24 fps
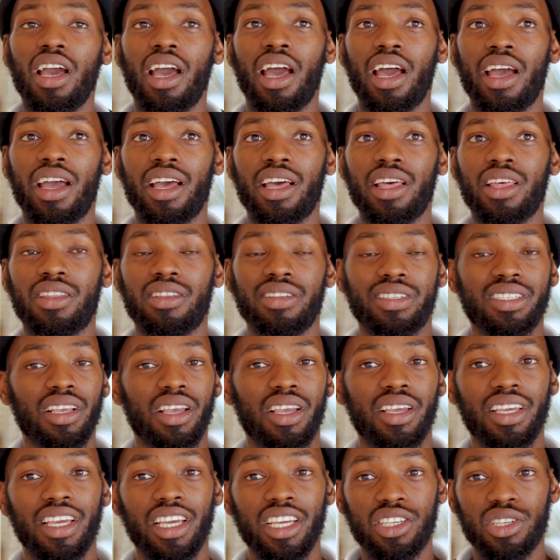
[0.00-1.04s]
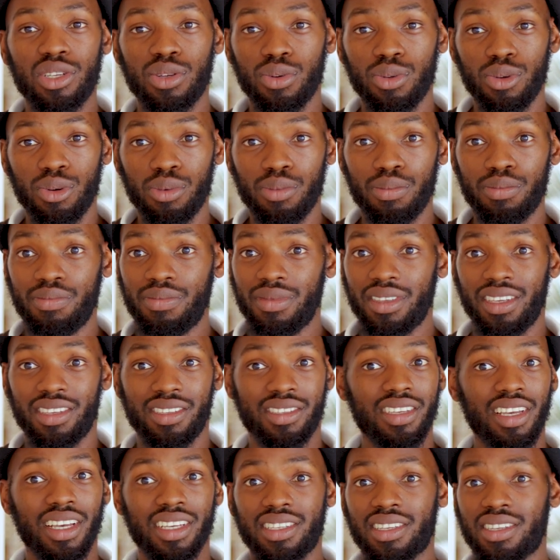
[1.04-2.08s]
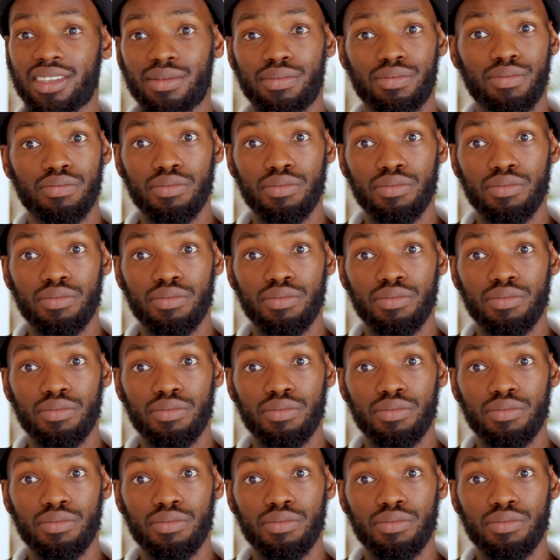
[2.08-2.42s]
and each room is just